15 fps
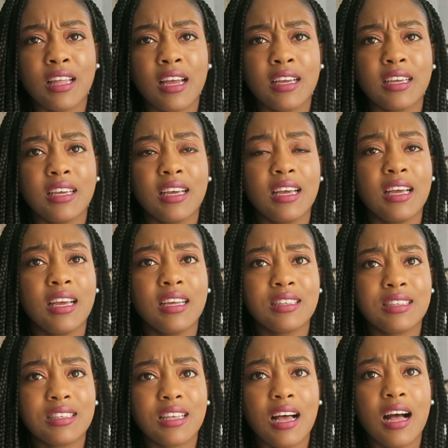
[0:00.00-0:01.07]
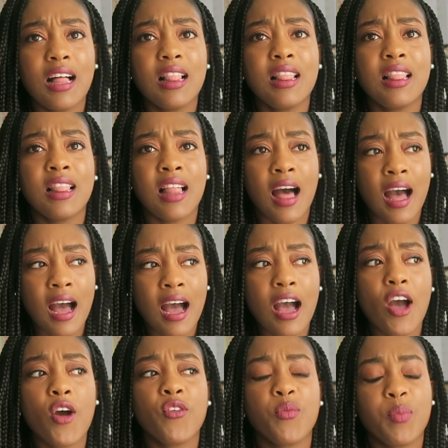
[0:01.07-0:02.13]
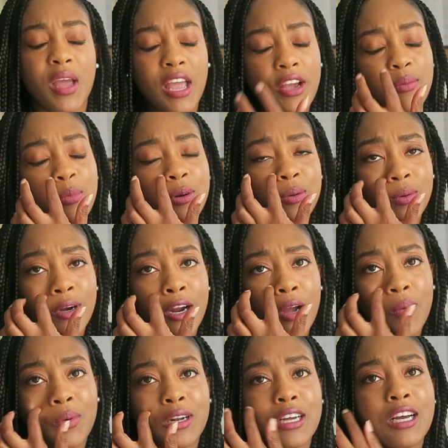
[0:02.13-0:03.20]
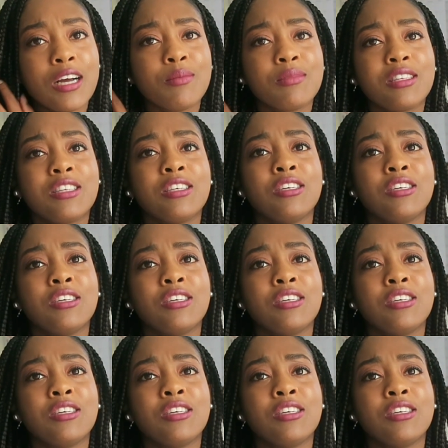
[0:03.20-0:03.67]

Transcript: Like, it's a lot of paperwork when it comes